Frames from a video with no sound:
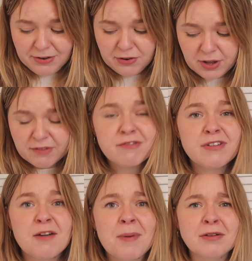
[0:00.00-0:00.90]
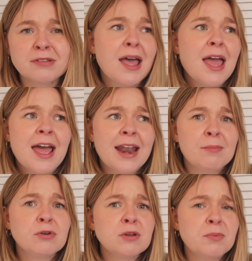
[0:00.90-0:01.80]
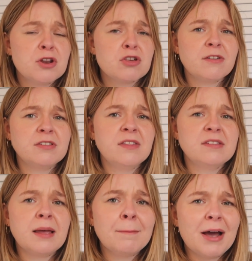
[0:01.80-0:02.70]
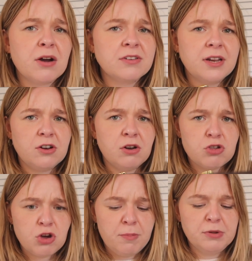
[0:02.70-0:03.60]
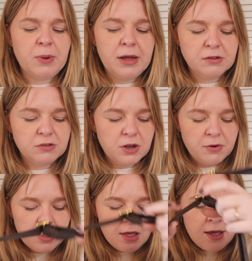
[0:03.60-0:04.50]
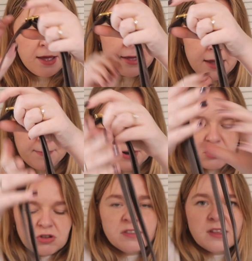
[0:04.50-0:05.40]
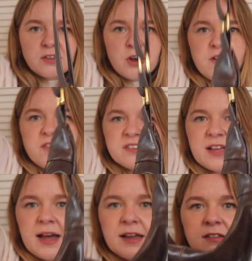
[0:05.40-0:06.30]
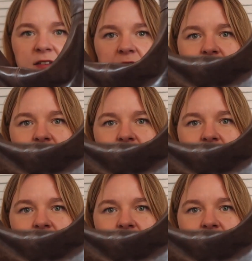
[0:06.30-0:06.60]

not even £5. And I'm also pretty sure I've seen the same bag on TikTok shop as well. So yeah, but it's just this oversized